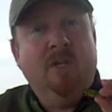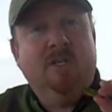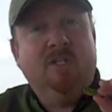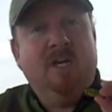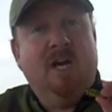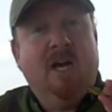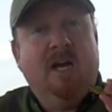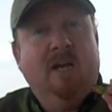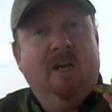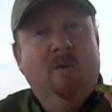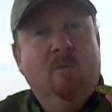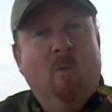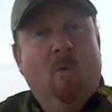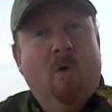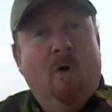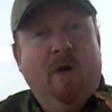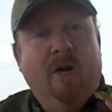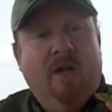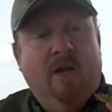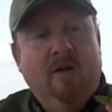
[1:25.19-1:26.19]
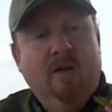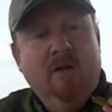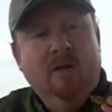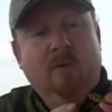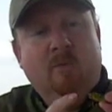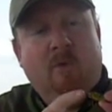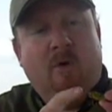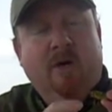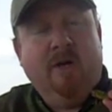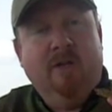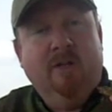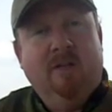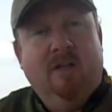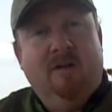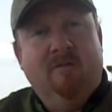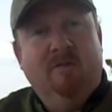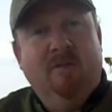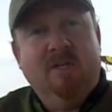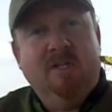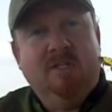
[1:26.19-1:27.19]
when you're targeting whiting. Whiting
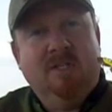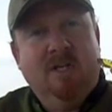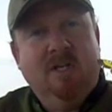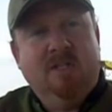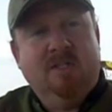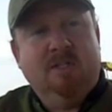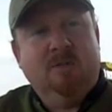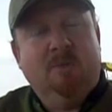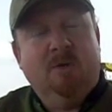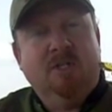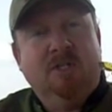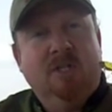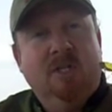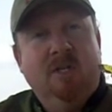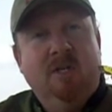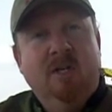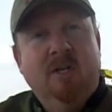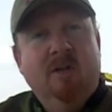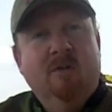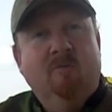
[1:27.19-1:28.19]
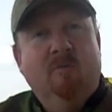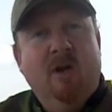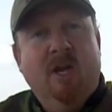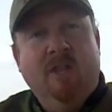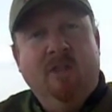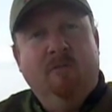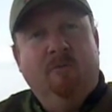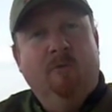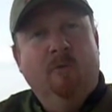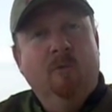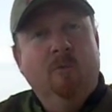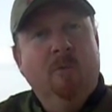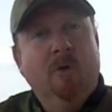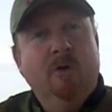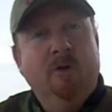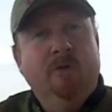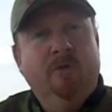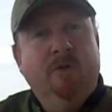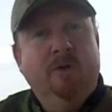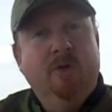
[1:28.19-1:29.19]
love these things, especially around the full
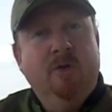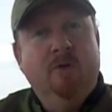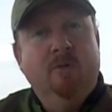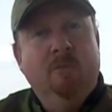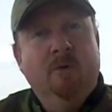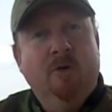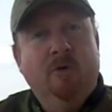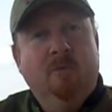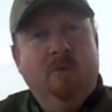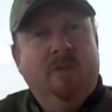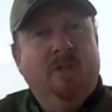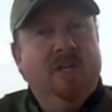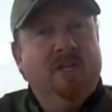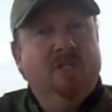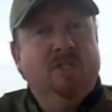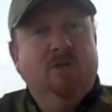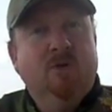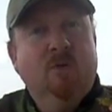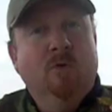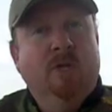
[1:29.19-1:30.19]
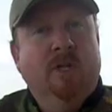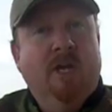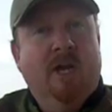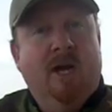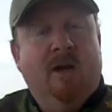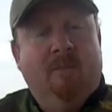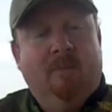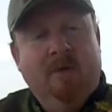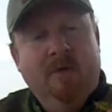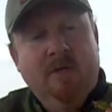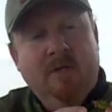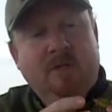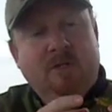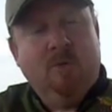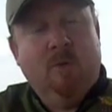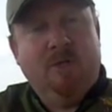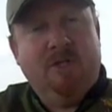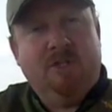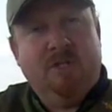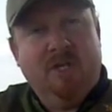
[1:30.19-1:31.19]
moon and the new moon when they're schooling up.
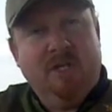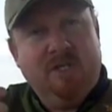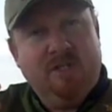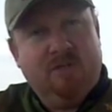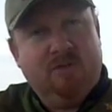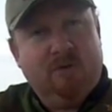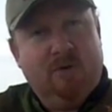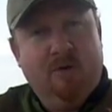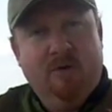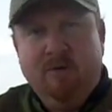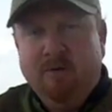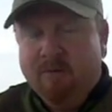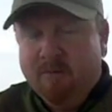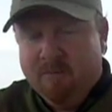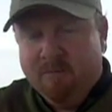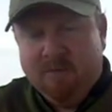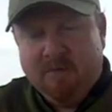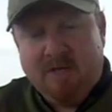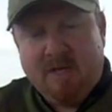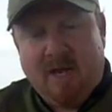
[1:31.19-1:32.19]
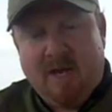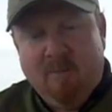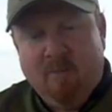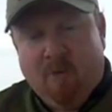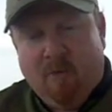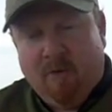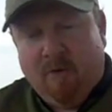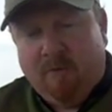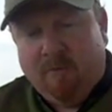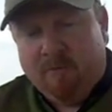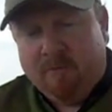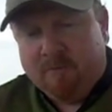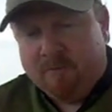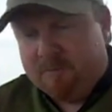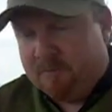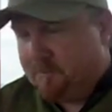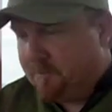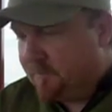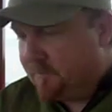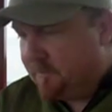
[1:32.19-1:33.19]
Twitch these through, game on.
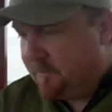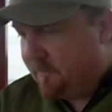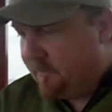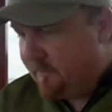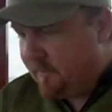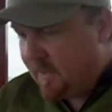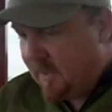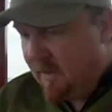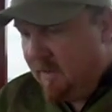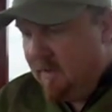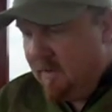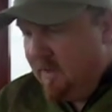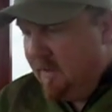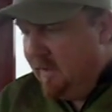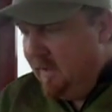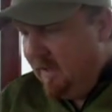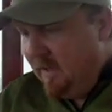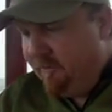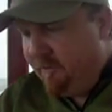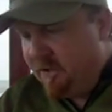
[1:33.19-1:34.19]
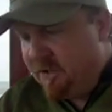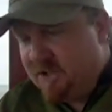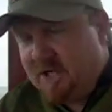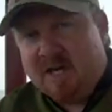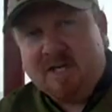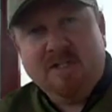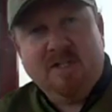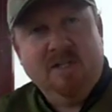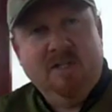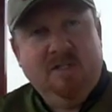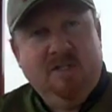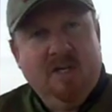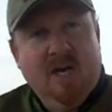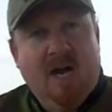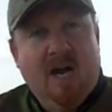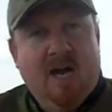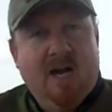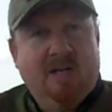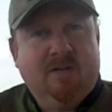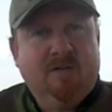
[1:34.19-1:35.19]
If you're chasing
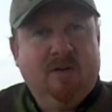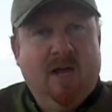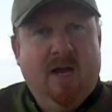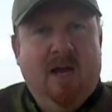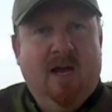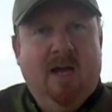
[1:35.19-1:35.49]
dart,